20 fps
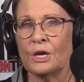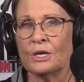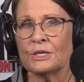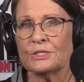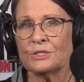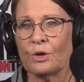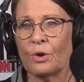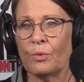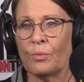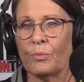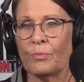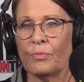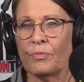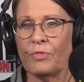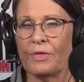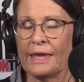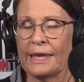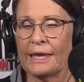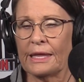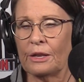So,
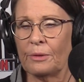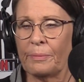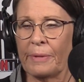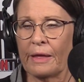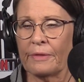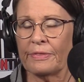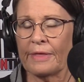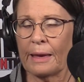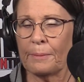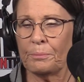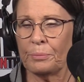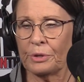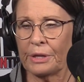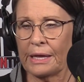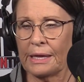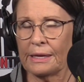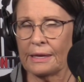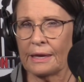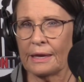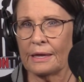thinking about that
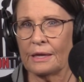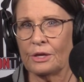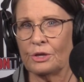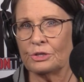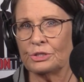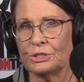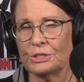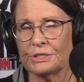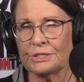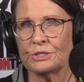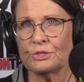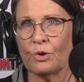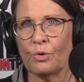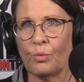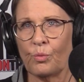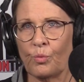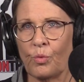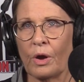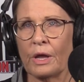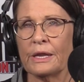blanket, you just
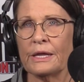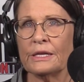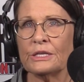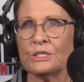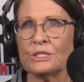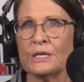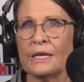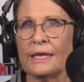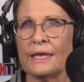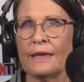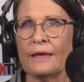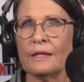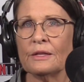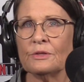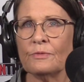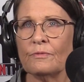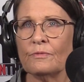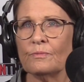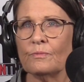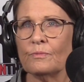don't want it to get
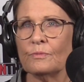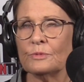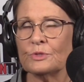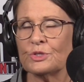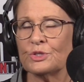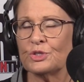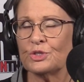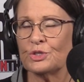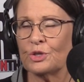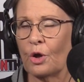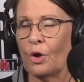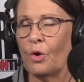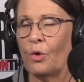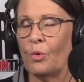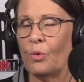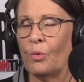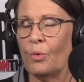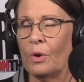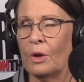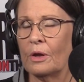
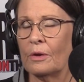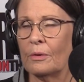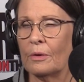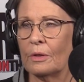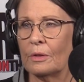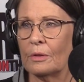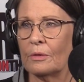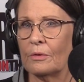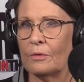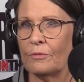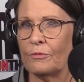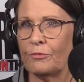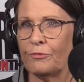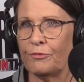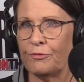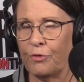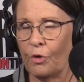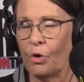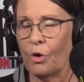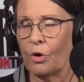so
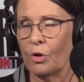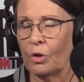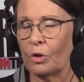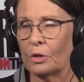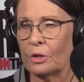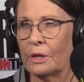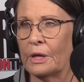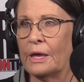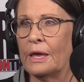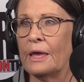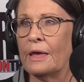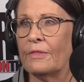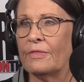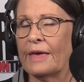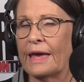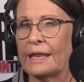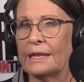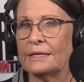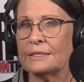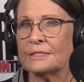full
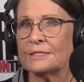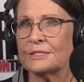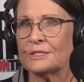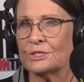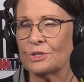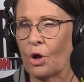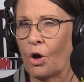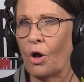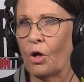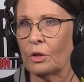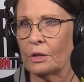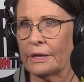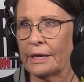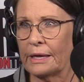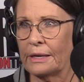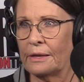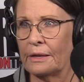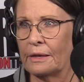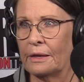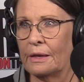that it's
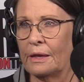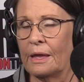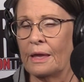solid.